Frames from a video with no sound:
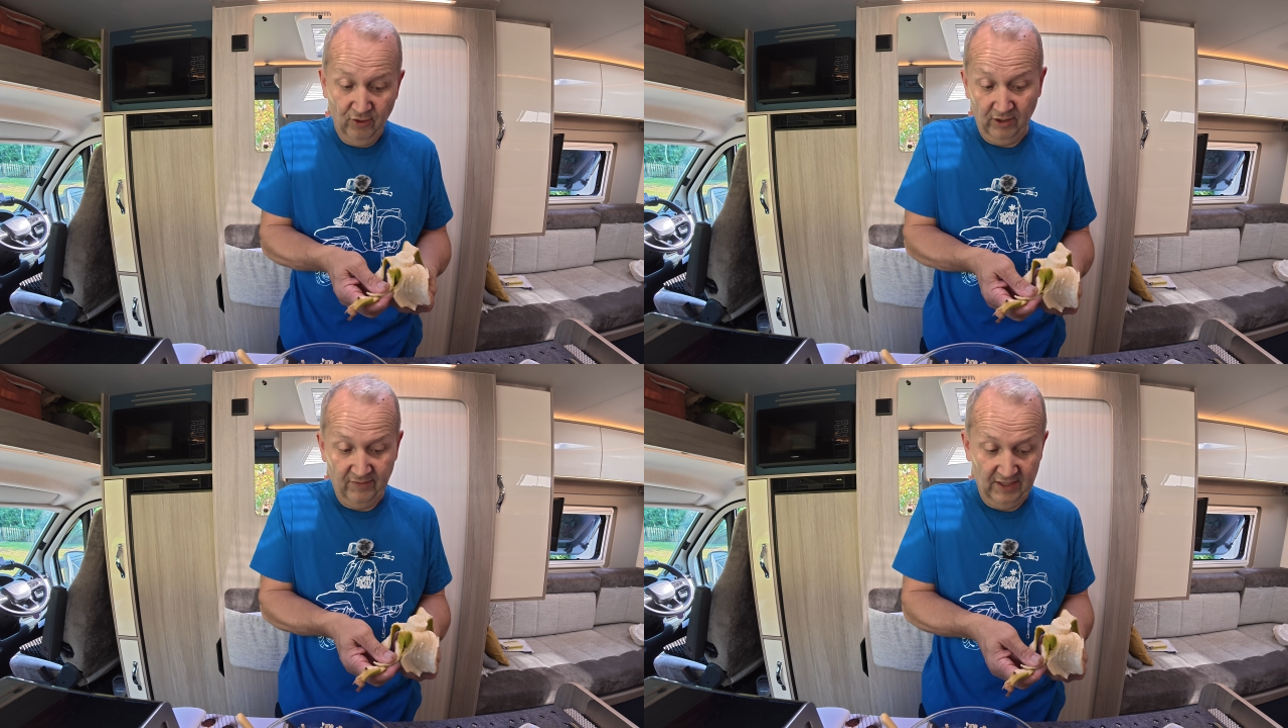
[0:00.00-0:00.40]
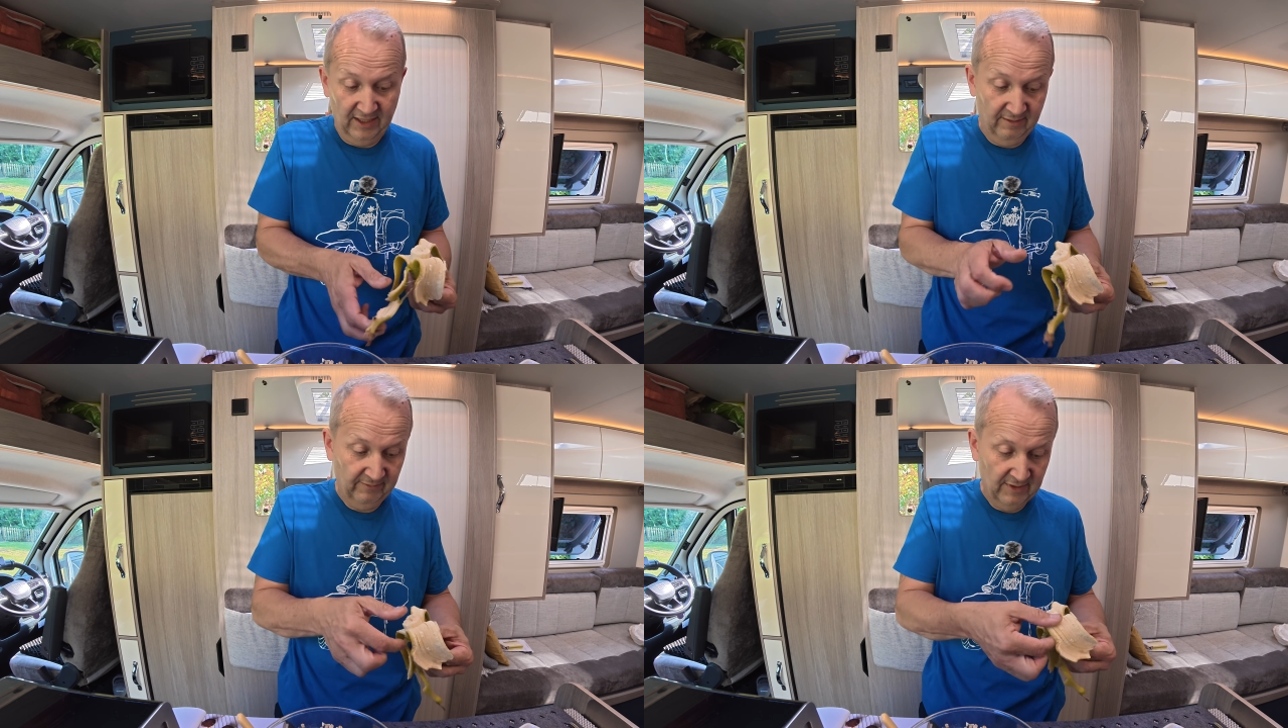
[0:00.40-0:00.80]
not giving
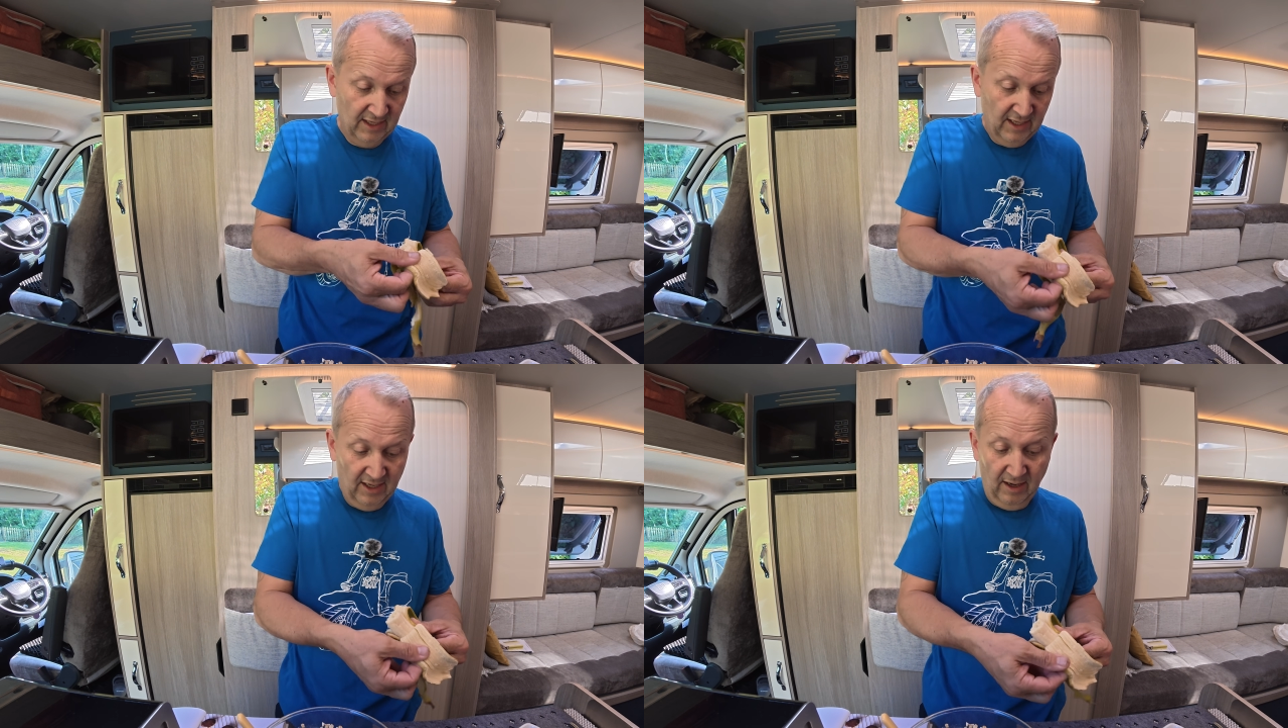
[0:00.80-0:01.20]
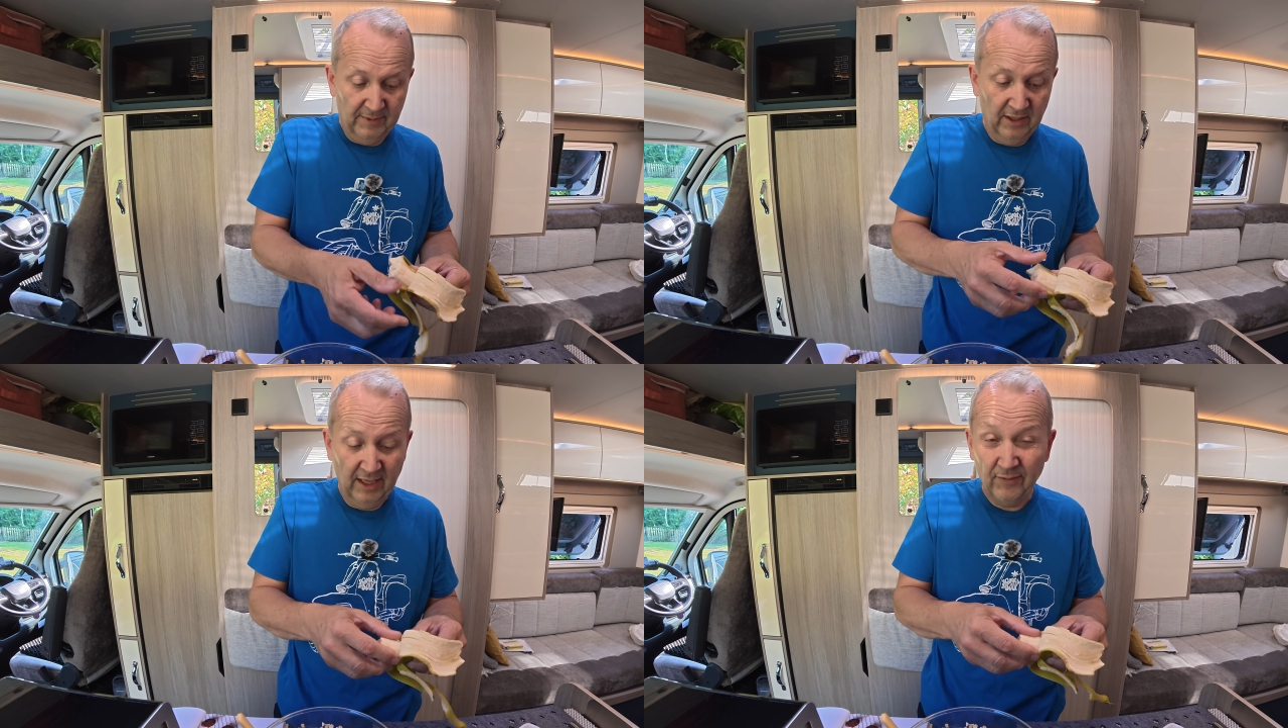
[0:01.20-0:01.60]
in. I
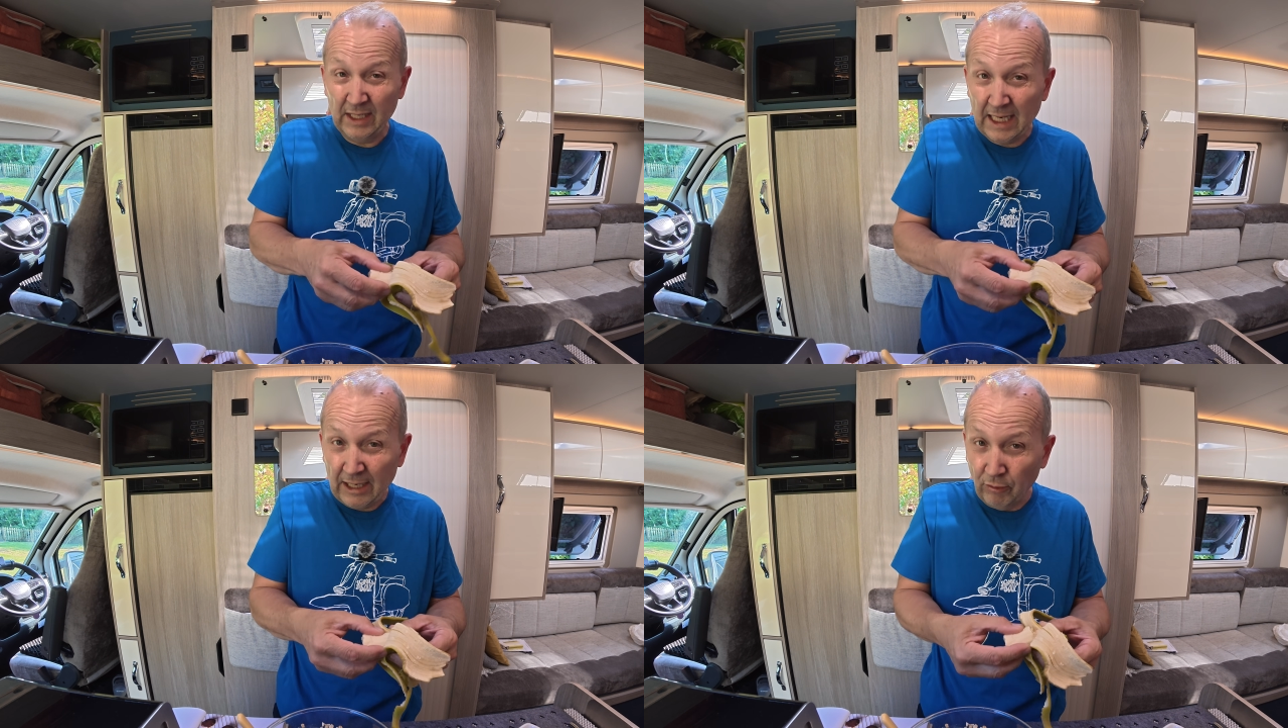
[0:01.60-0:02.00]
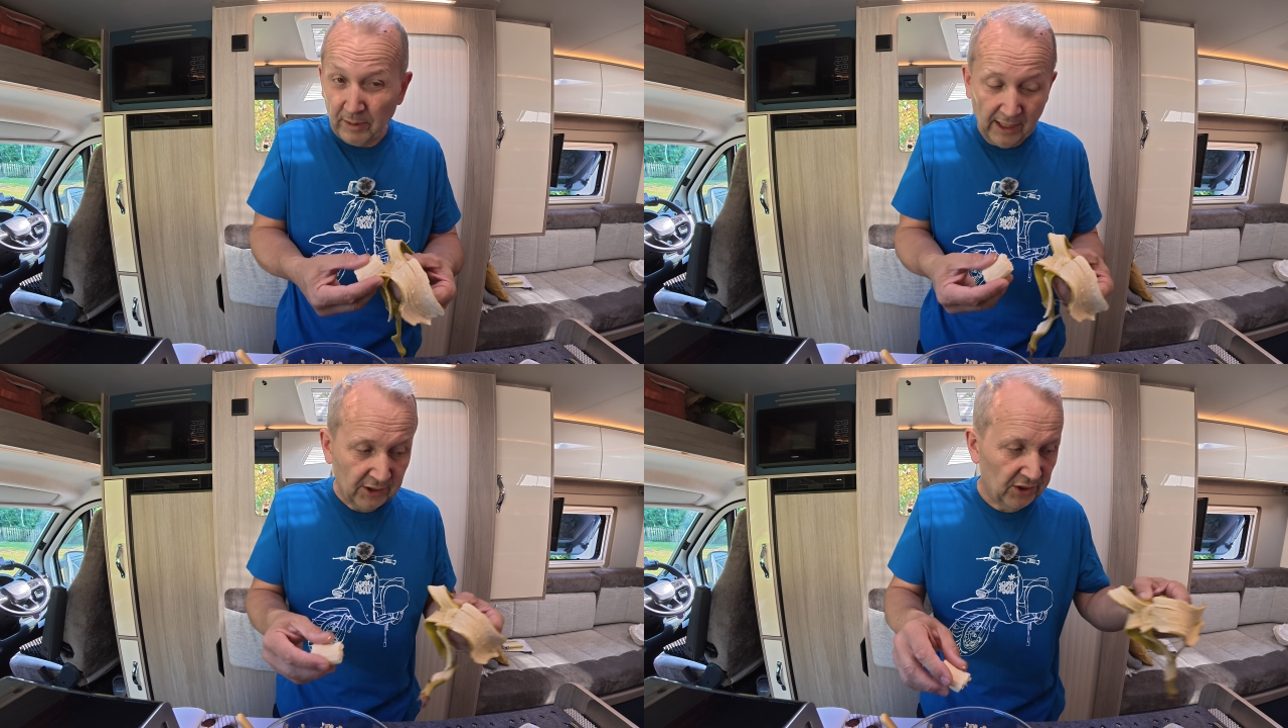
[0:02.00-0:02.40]
mean, I give in a little
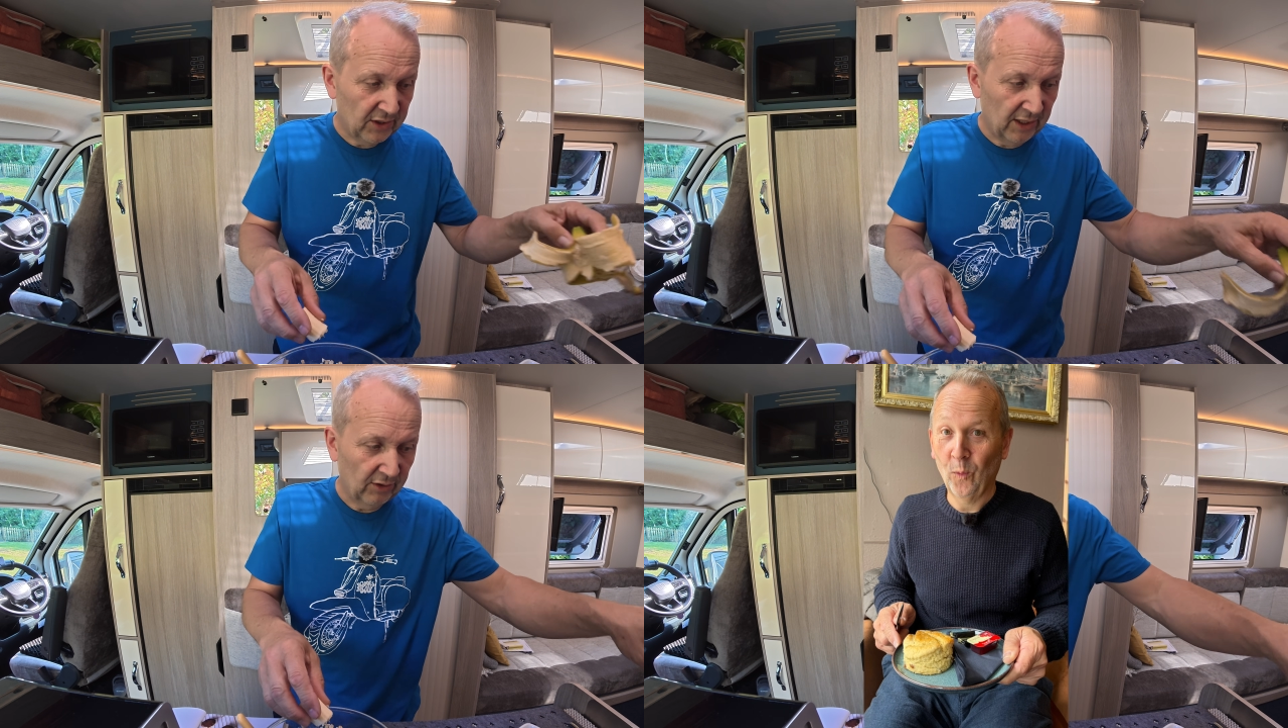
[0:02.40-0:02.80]
bit, as you see